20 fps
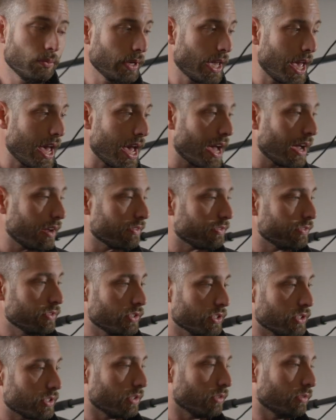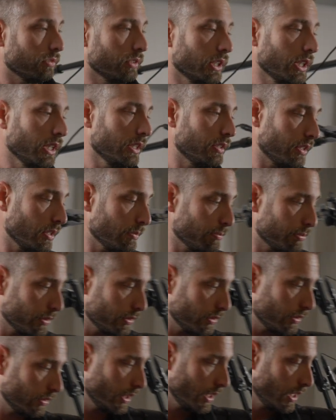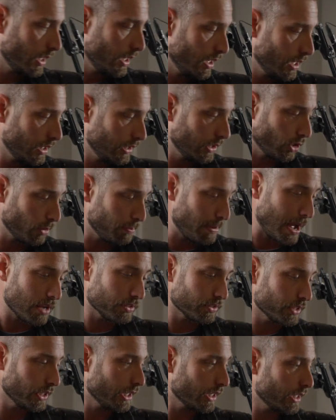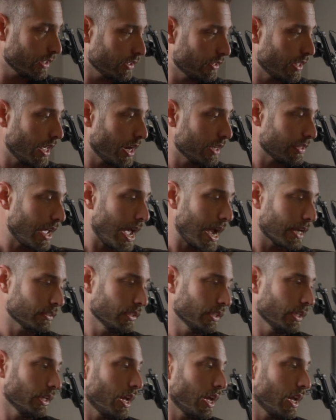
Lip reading: We have just a really simple little bounce here that is acting